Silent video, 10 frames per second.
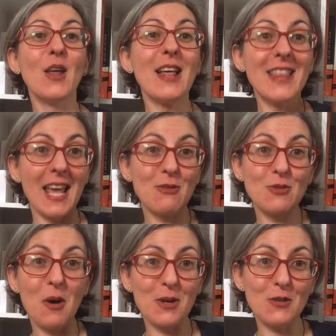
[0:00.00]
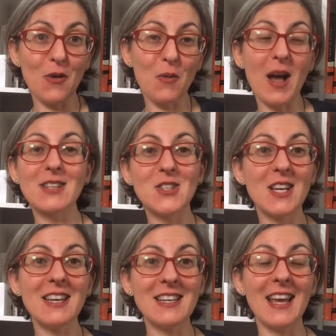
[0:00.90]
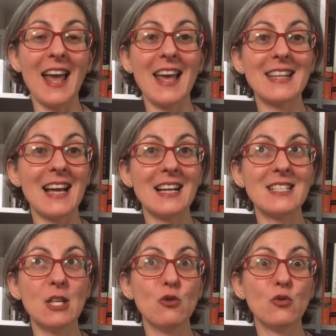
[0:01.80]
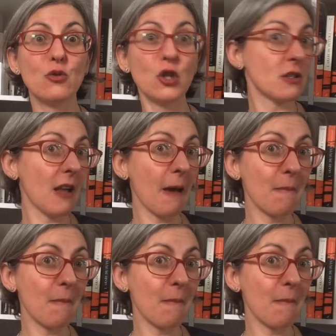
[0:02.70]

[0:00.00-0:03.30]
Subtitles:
Thank you so much for watching, and I'll see you Tuesday